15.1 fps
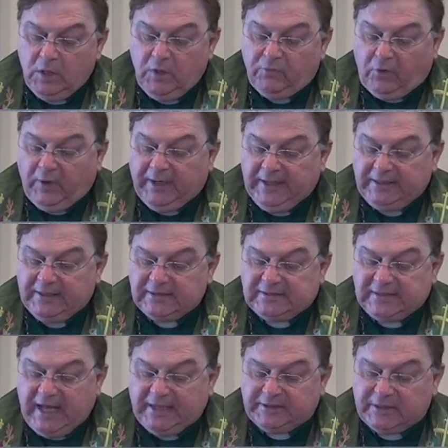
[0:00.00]
For he does
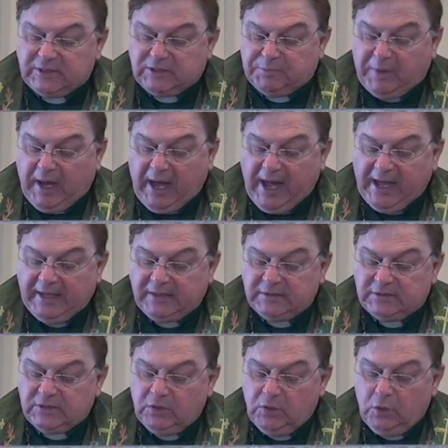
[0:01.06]
not
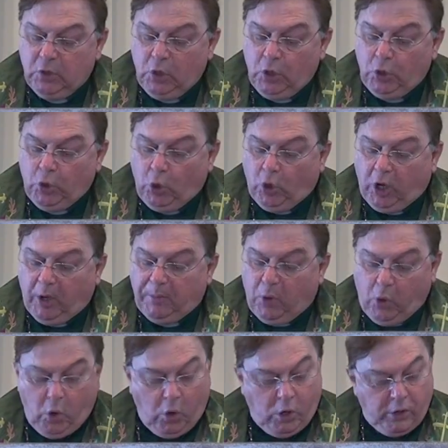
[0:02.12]
despise, nor
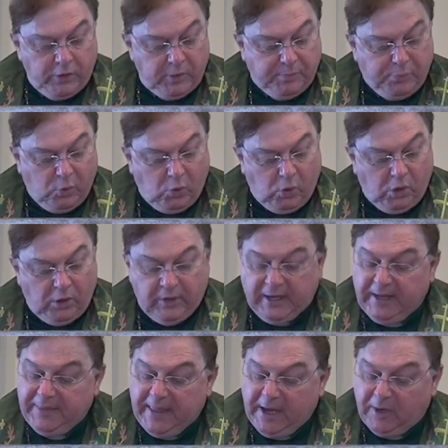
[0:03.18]
abhor the poor
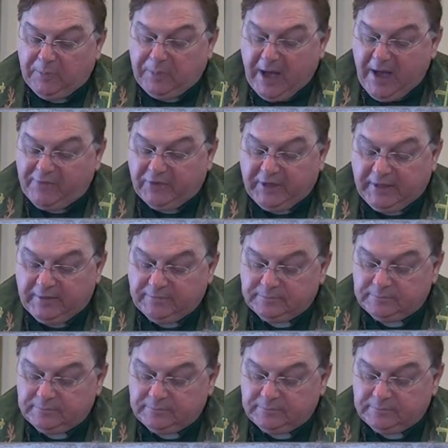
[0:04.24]
in their poverty,